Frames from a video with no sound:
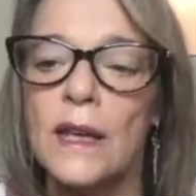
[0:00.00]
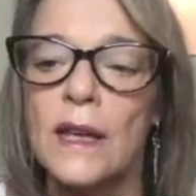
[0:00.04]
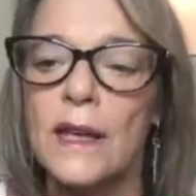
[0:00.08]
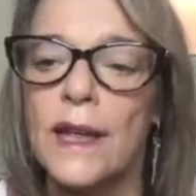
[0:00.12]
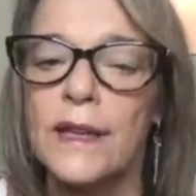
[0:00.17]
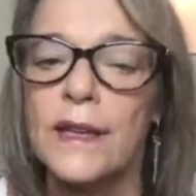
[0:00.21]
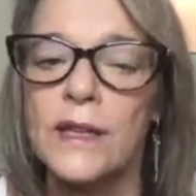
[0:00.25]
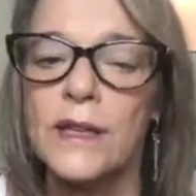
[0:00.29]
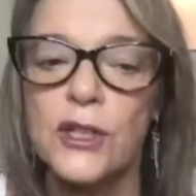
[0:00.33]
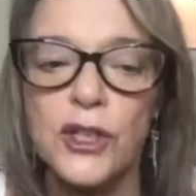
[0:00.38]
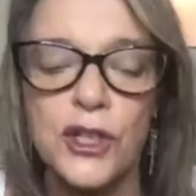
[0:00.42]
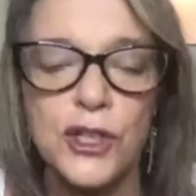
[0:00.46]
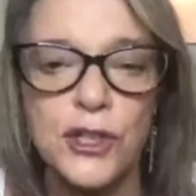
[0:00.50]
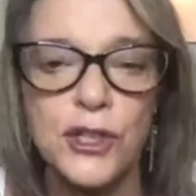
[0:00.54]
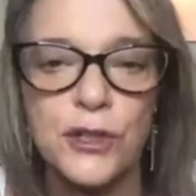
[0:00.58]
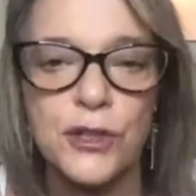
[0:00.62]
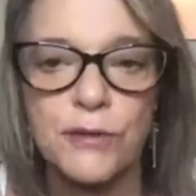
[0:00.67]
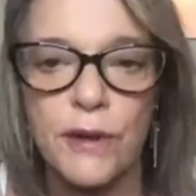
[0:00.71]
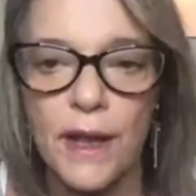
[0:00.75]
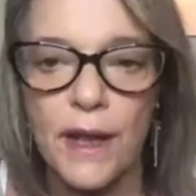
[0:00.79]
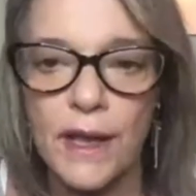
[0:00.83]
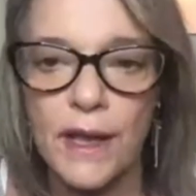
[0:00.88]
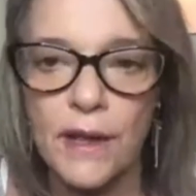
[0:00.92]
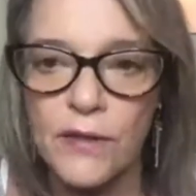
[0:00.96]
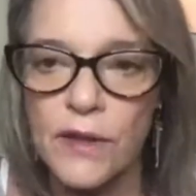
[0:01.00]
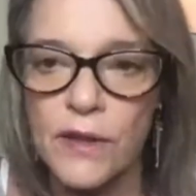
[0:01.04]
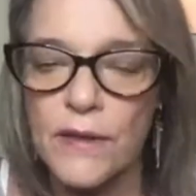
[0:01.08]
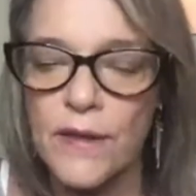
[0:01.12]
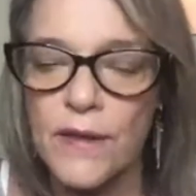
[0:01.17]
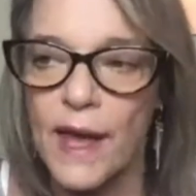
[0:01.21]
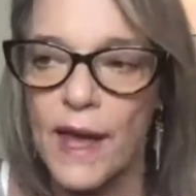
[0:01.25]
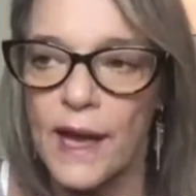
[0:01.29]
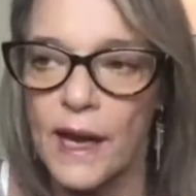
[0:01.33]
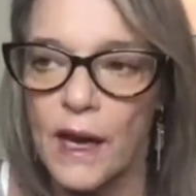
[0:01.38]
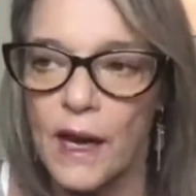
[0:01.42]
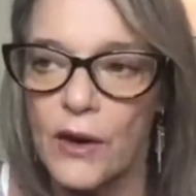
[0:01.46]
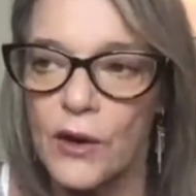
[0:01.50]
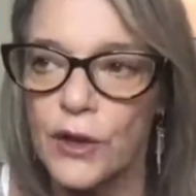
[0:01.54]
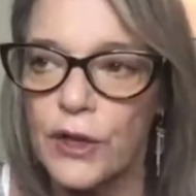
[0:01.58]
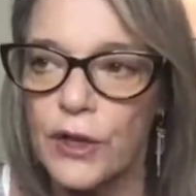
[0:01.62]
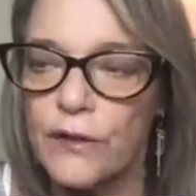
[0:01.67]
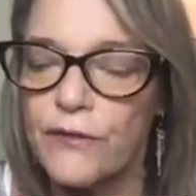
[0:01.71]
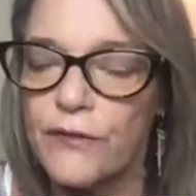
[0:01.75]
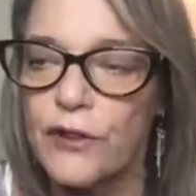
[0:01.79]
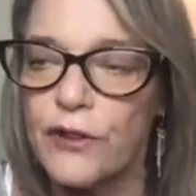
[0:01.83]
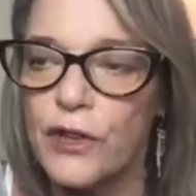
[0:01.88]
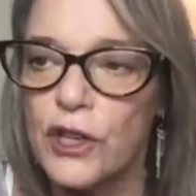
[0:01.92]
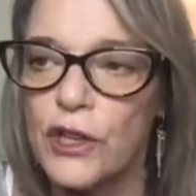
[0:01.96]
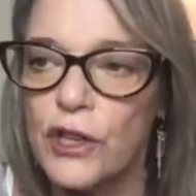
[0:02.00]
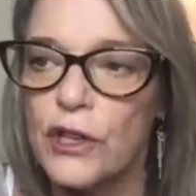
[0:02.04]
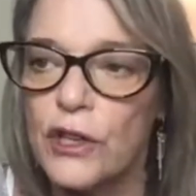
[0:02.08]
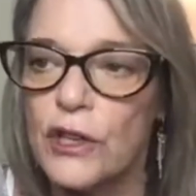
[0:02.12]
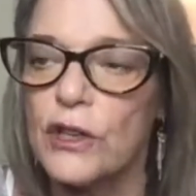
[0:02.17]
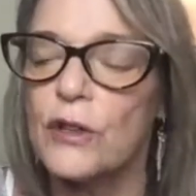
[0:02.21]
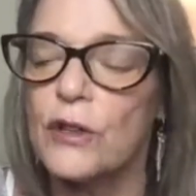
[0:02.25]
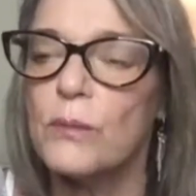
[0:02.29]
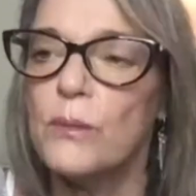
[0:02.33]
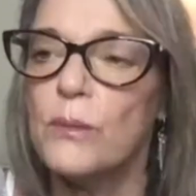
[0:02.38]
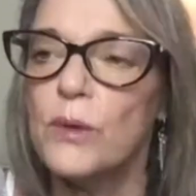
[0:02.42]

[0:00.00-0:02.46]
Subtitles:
Let it strengthen that area for you.